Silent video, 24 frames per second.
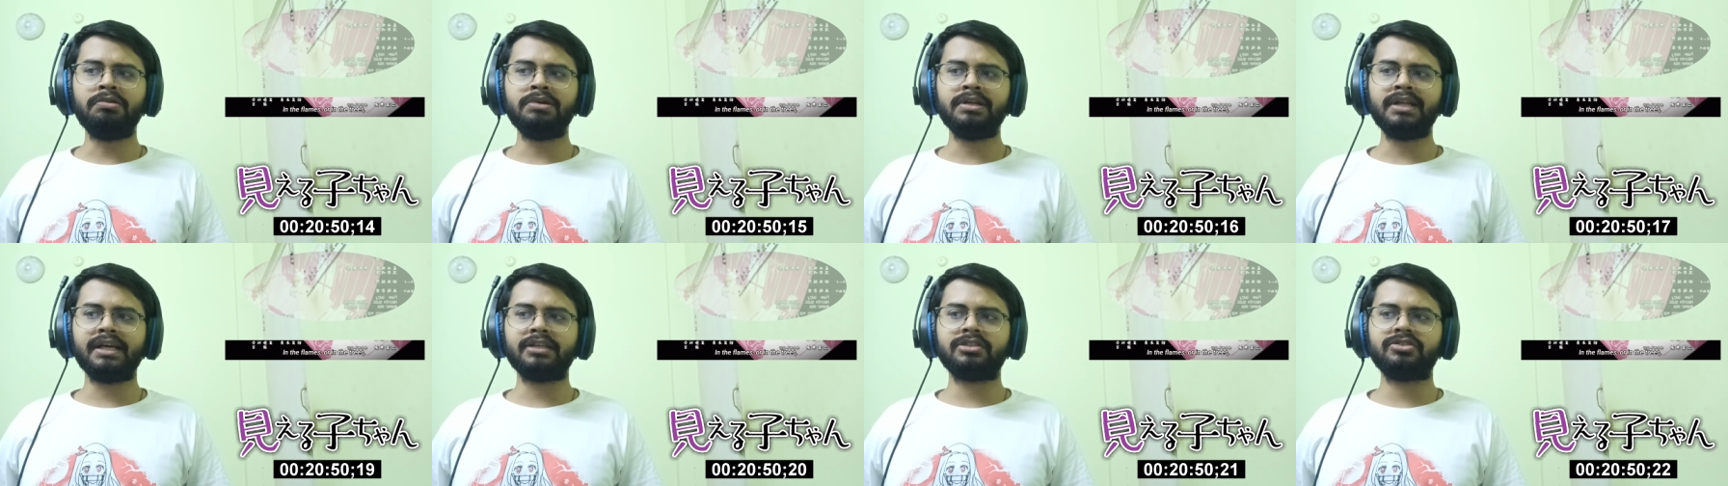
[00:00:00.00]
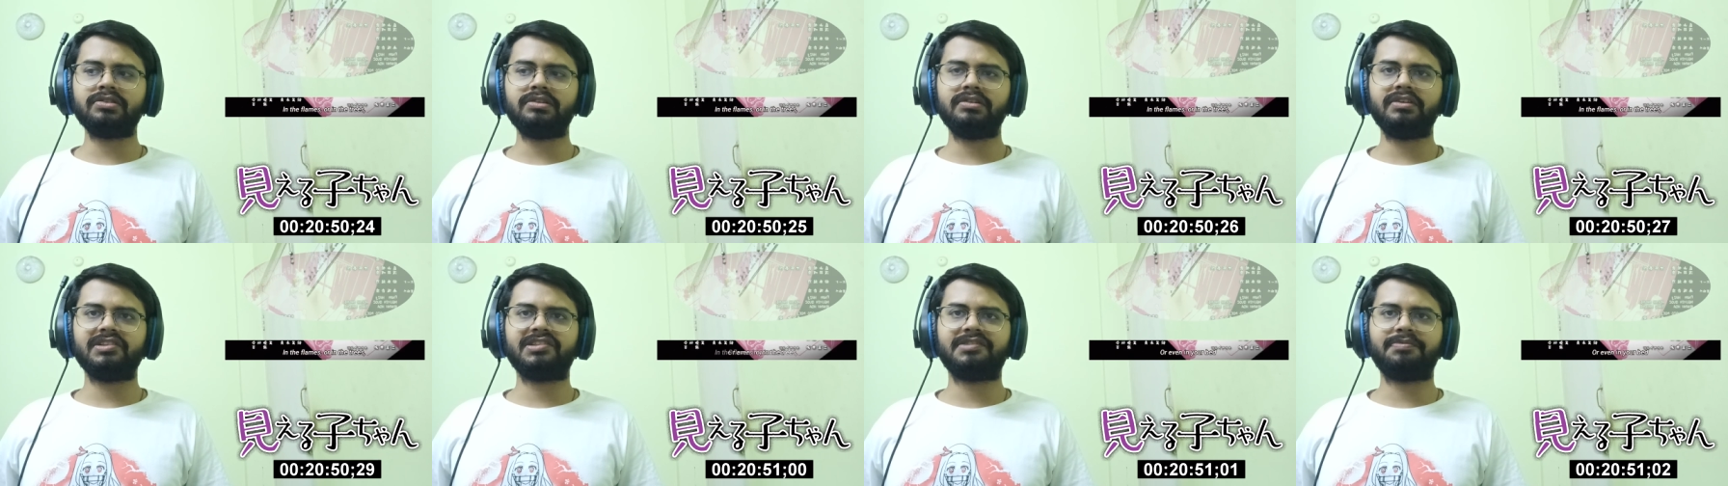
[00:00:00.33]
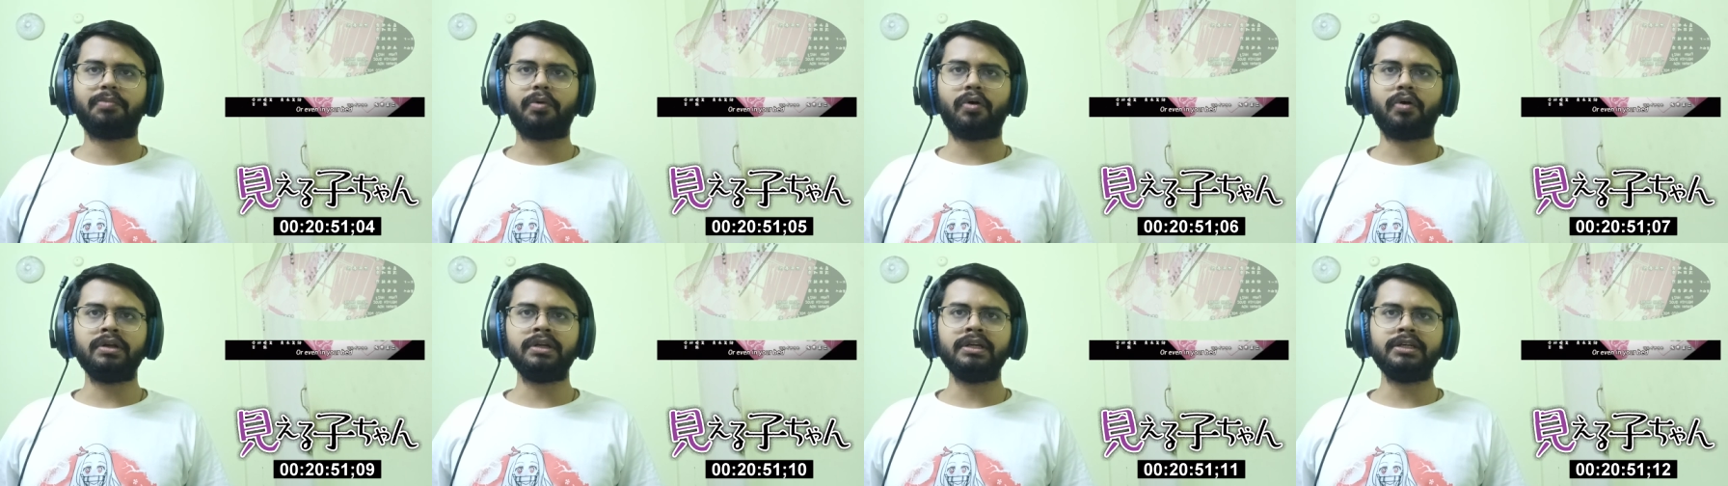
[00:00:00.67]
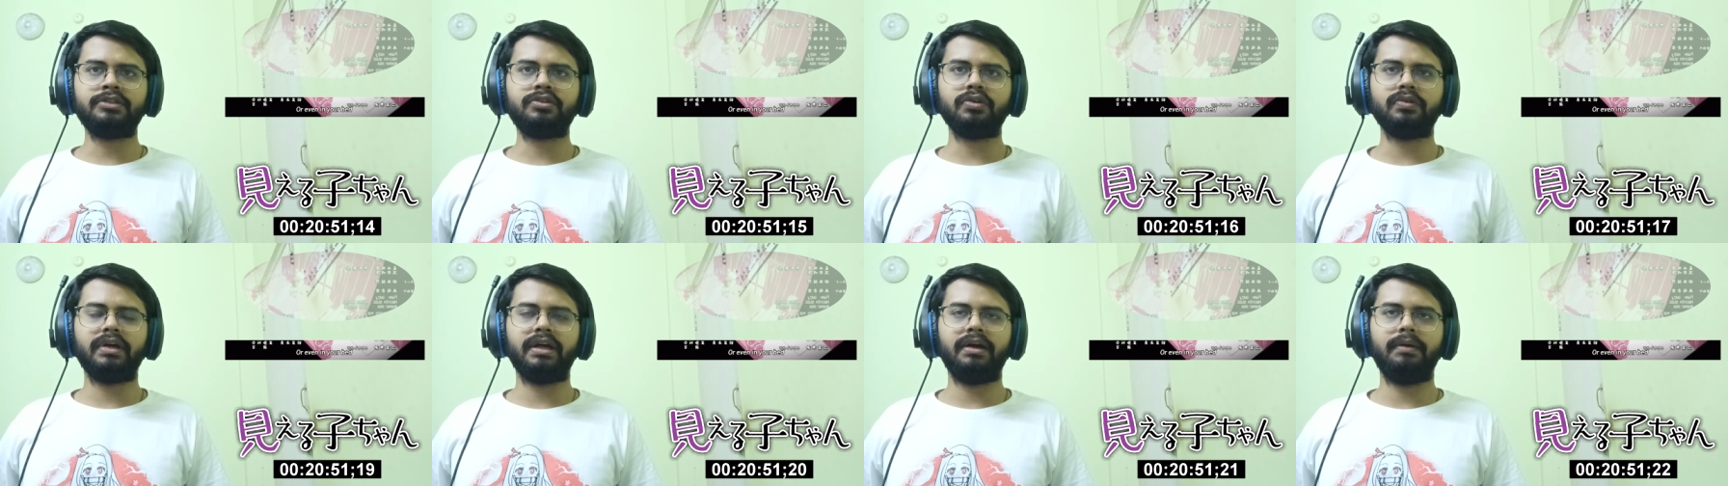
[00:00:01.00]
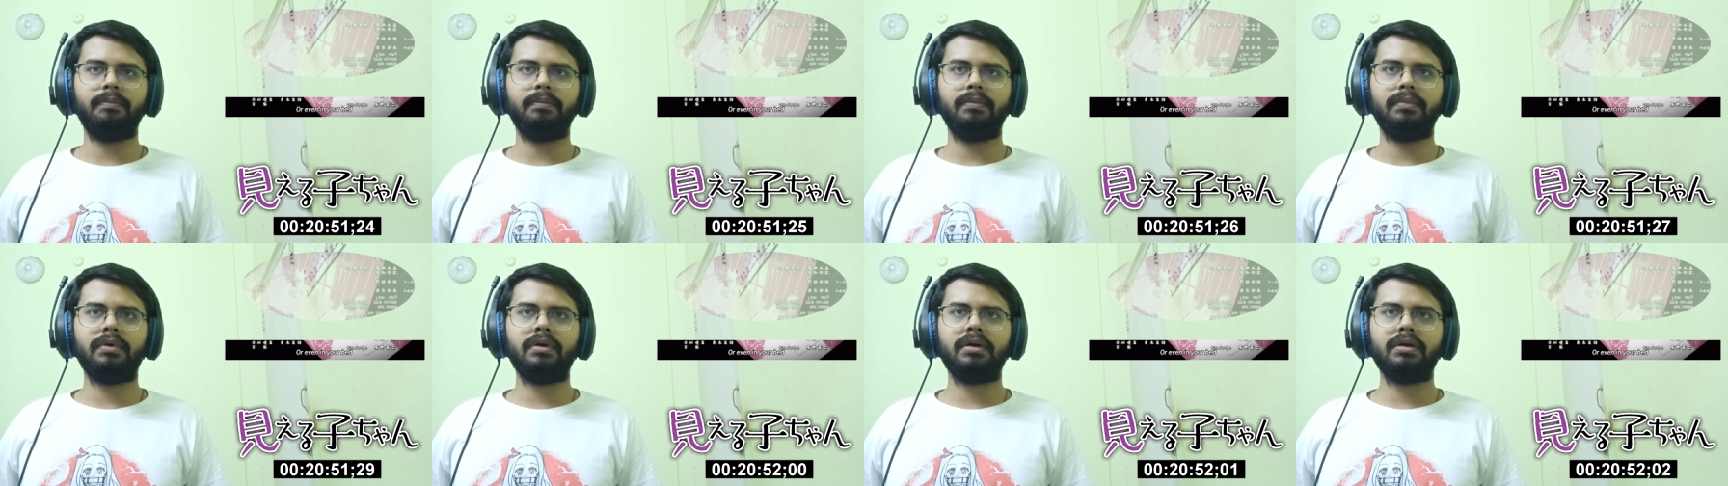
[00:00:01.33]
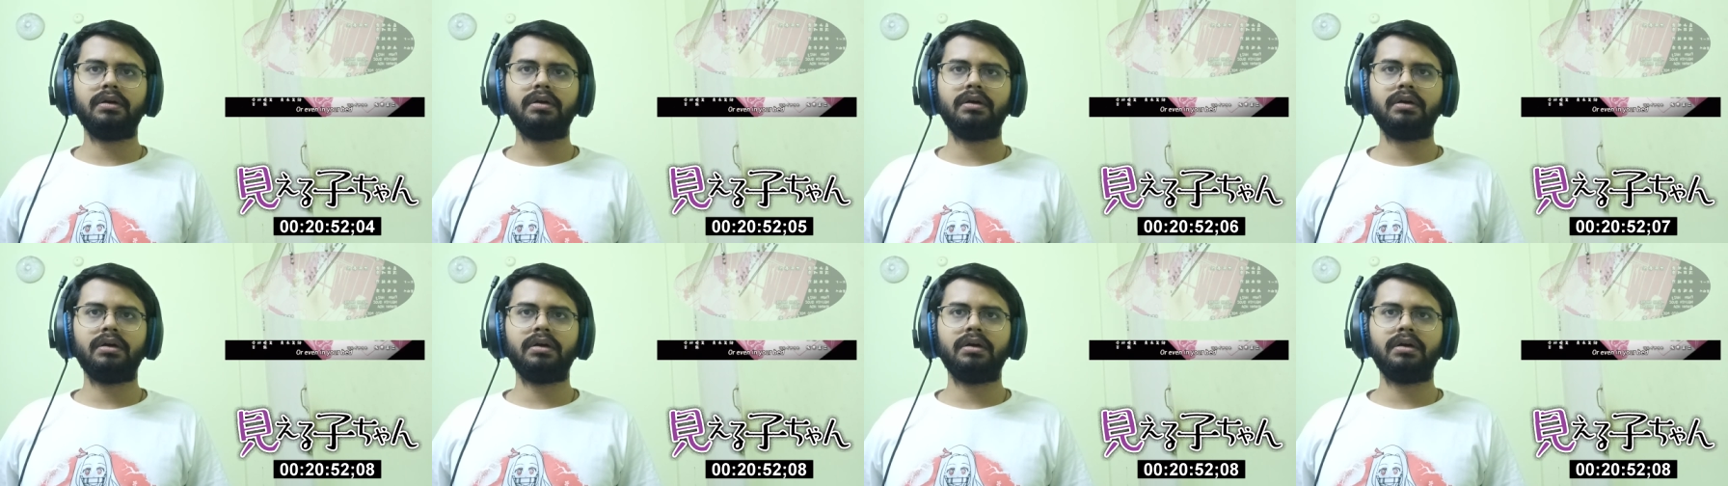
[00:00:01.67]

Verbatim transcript: one actually responded to him.